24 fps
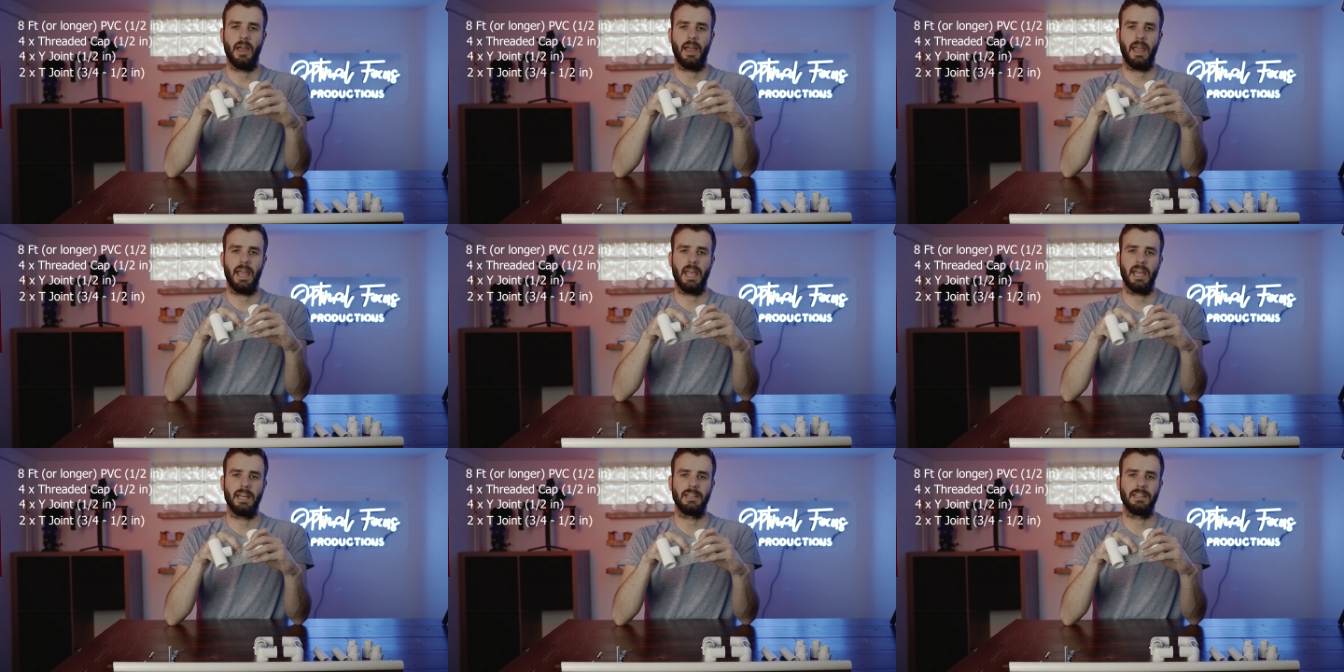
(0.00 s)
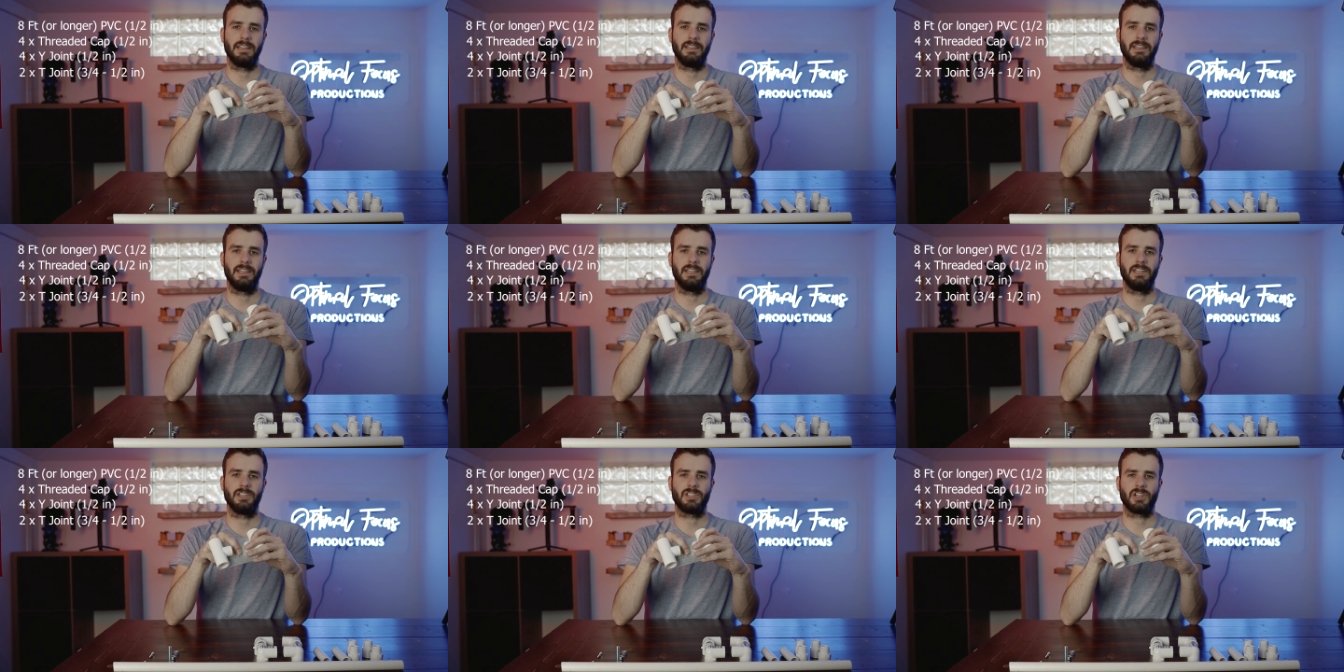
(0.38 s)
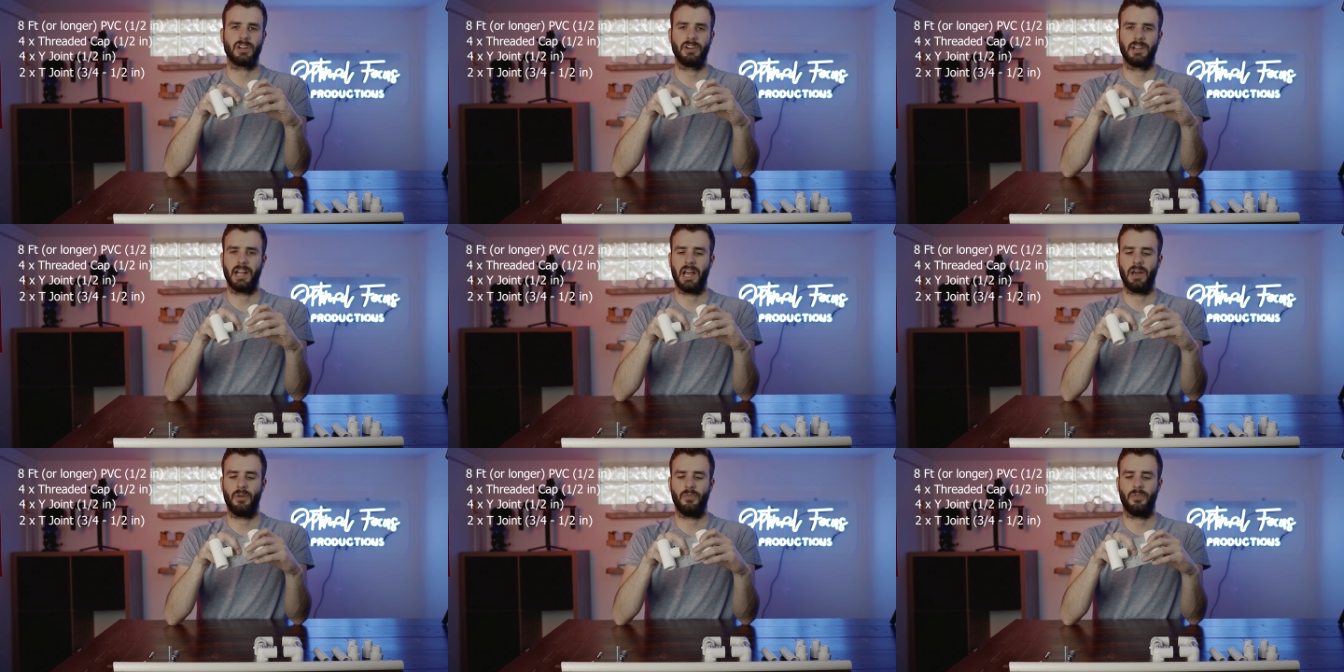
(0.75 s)
and it didn't
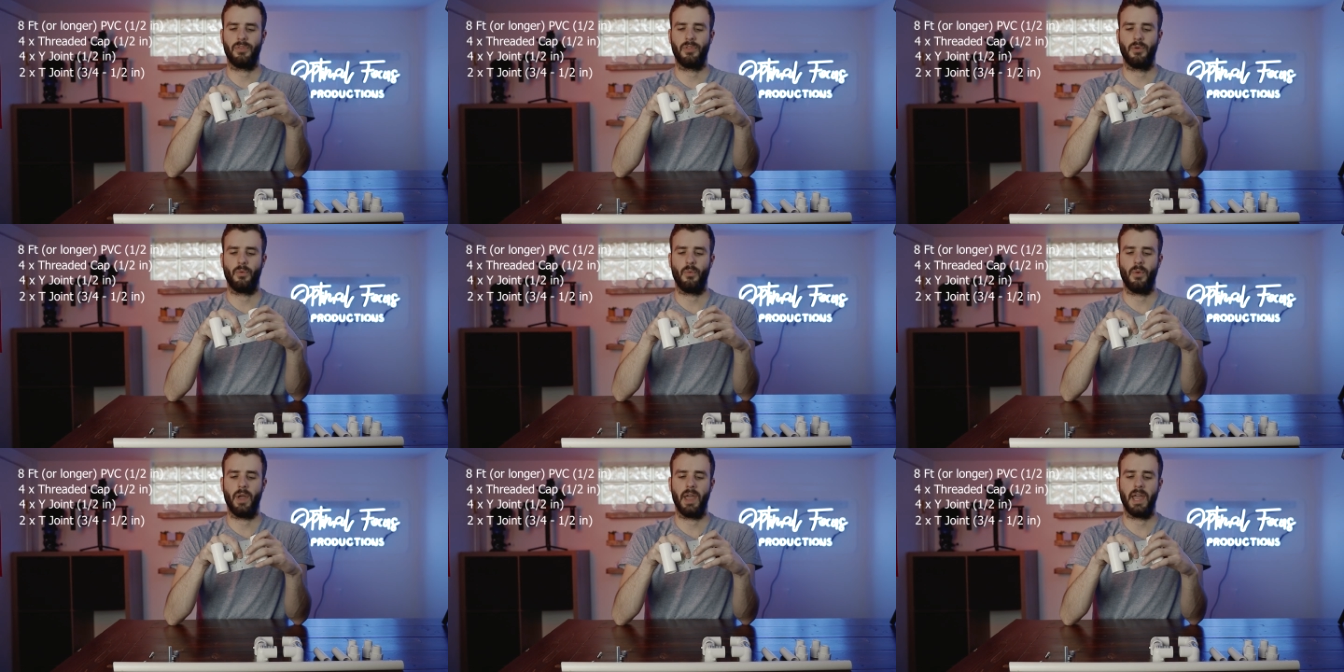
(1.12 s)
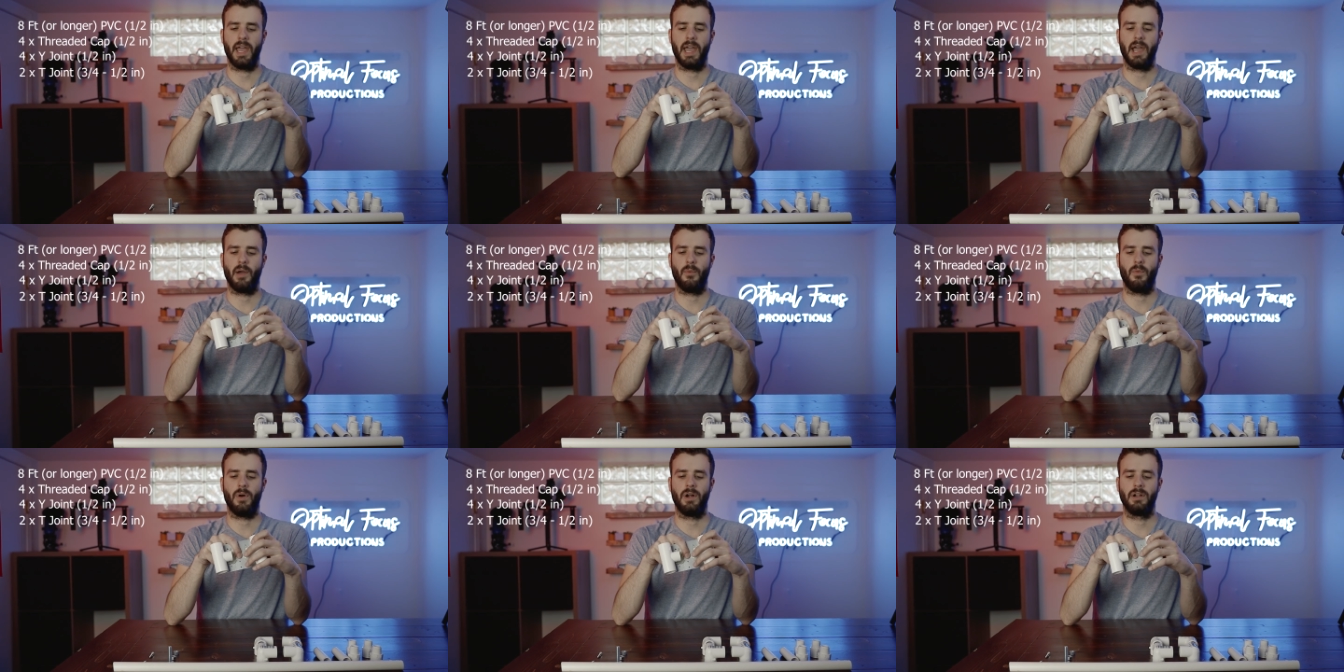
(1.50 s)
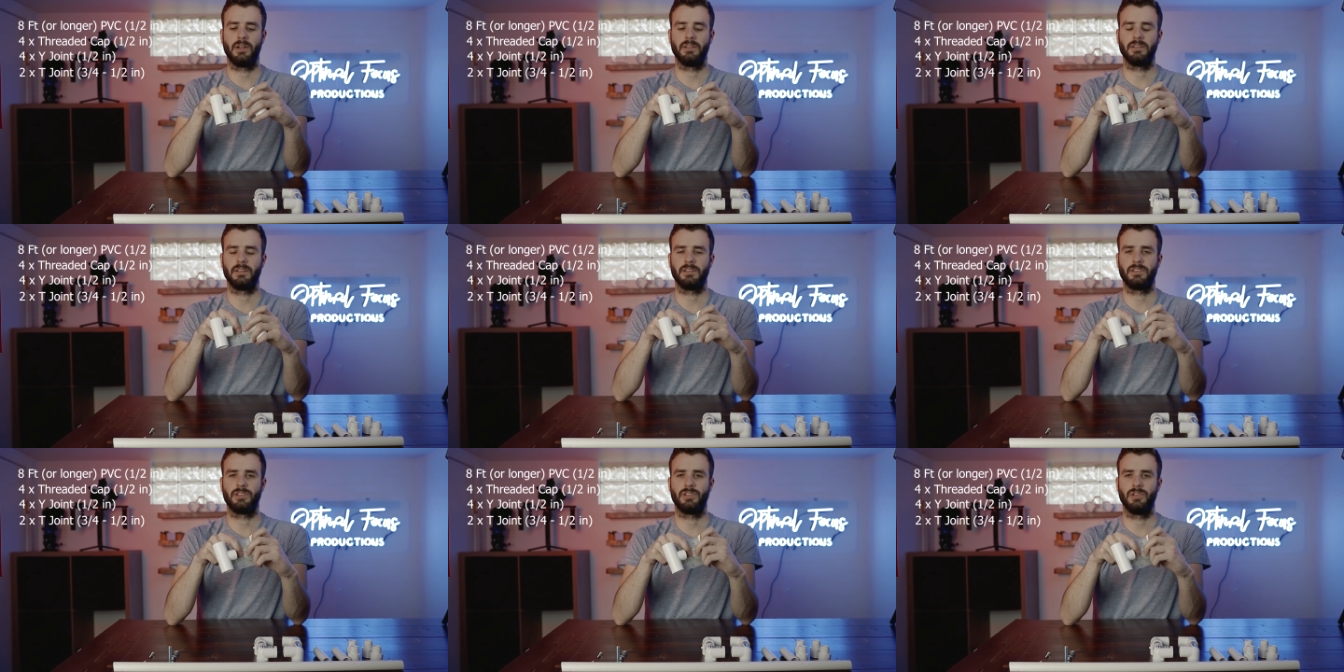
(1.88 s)
turn out the way I
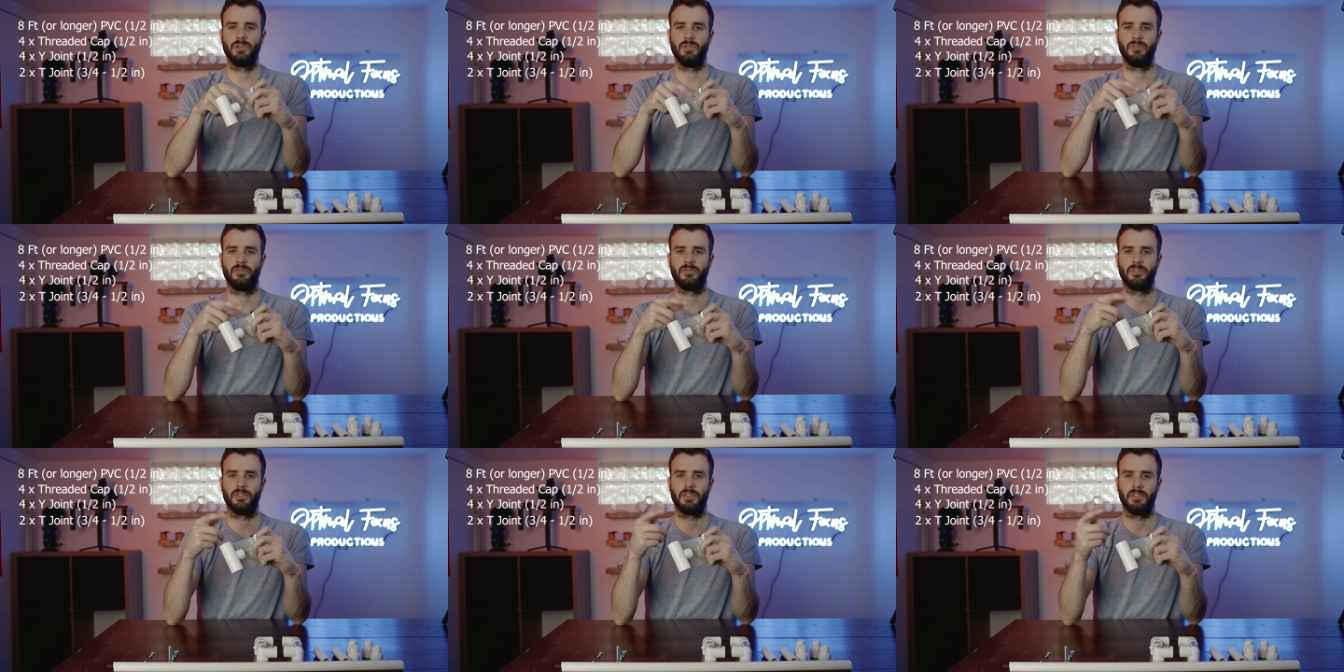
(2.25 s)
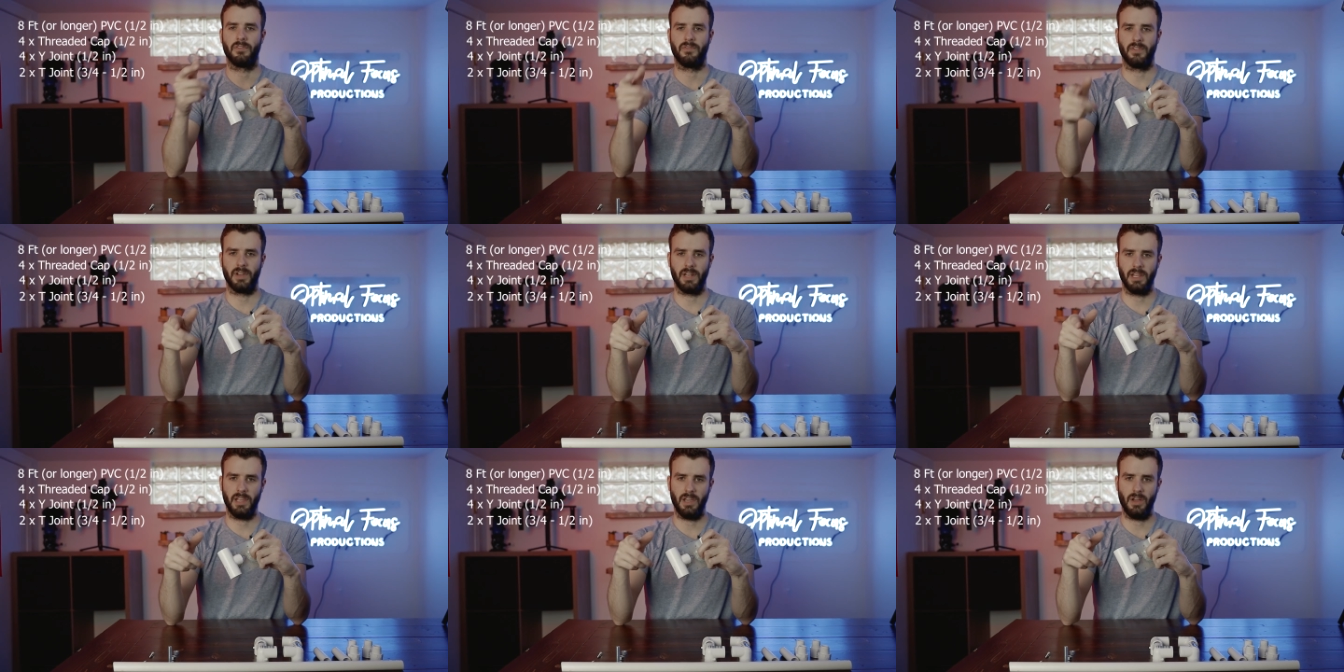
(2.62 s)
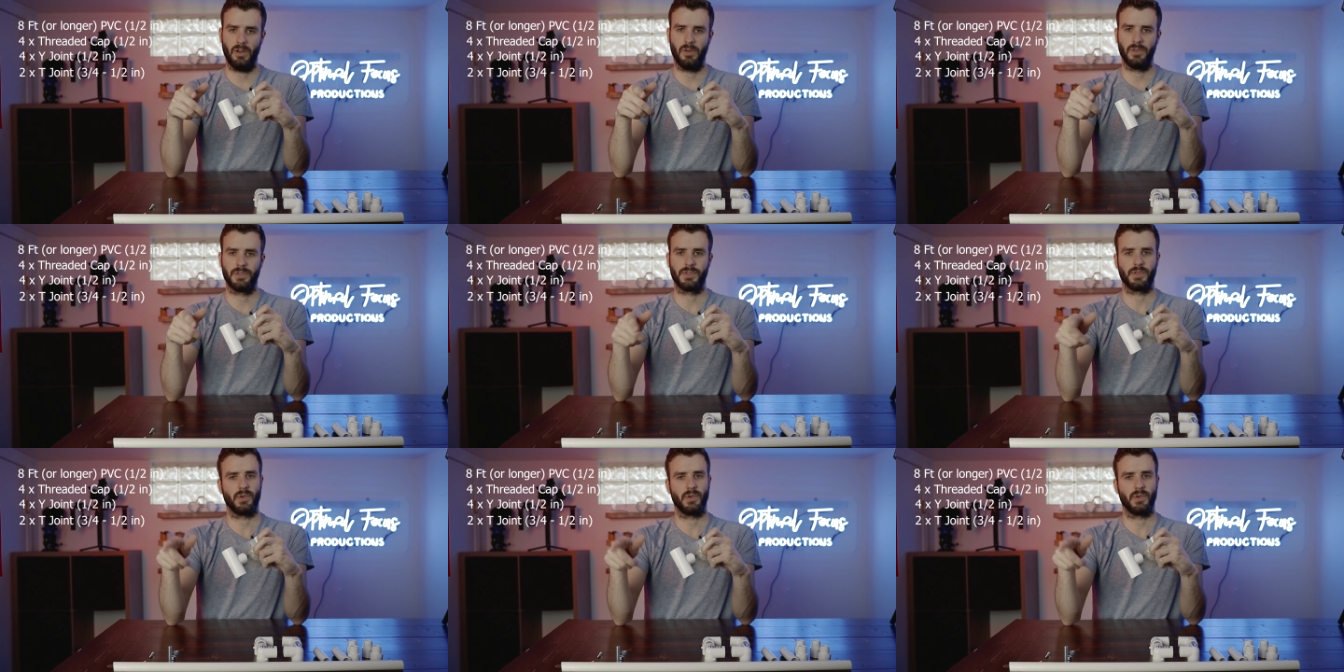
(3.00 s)
wanted it to for the video,